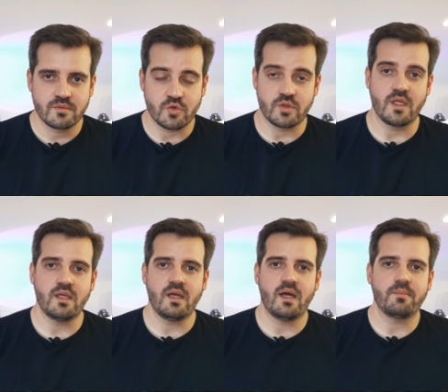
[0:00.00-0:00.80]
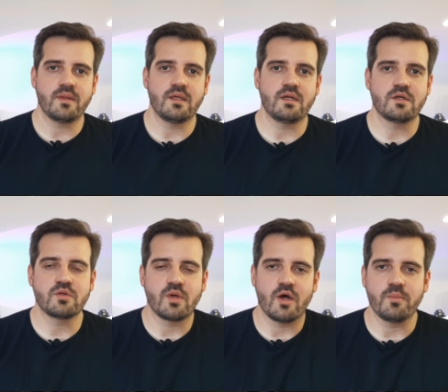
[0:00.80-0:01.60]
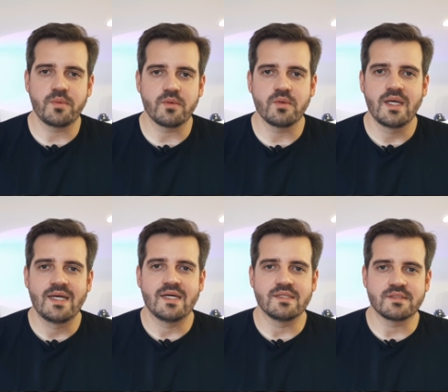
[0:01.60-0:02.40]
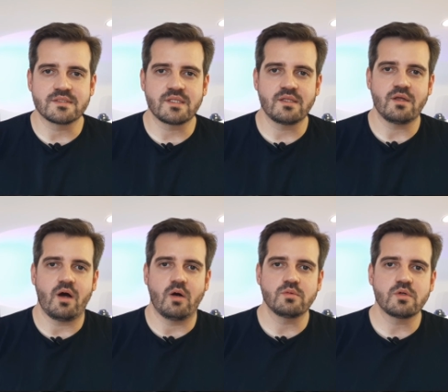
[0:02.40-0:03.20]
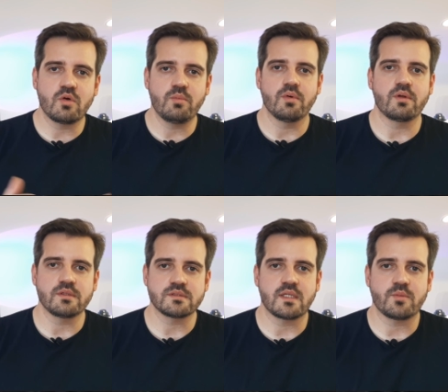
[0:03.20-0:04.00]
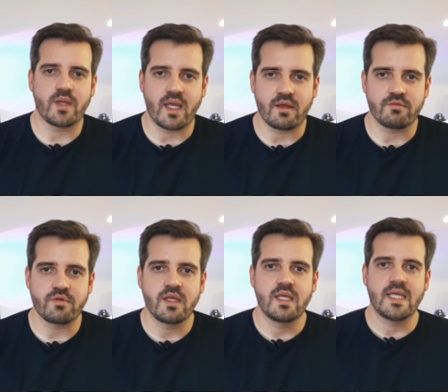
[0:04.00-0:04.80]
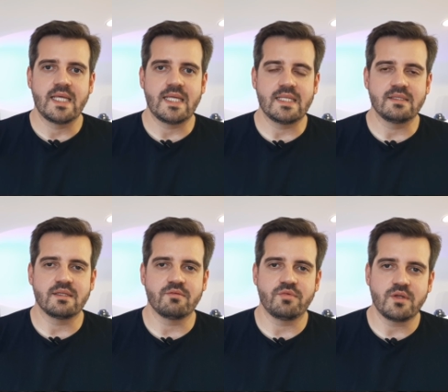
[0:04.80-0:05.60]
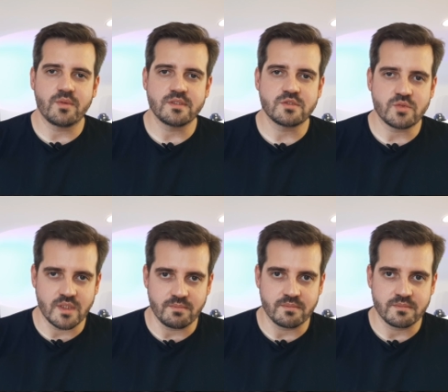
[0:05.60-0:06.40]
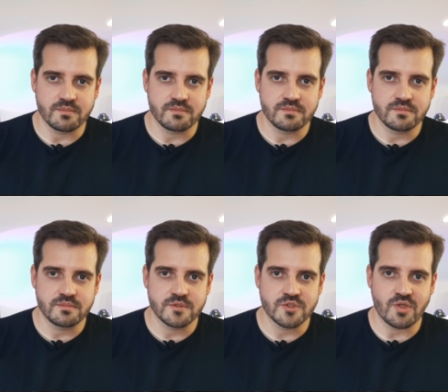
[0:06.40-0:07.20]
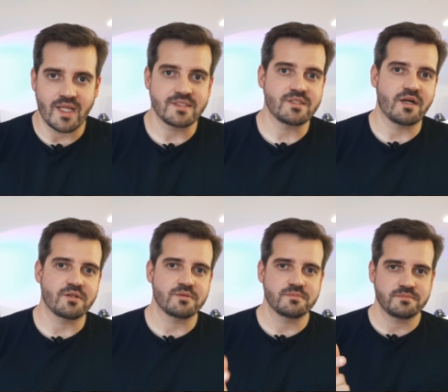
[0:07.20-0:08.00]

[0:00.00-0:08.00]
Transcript: Today, I'm here to help you understand all the components that we have in the video stream. So let's start.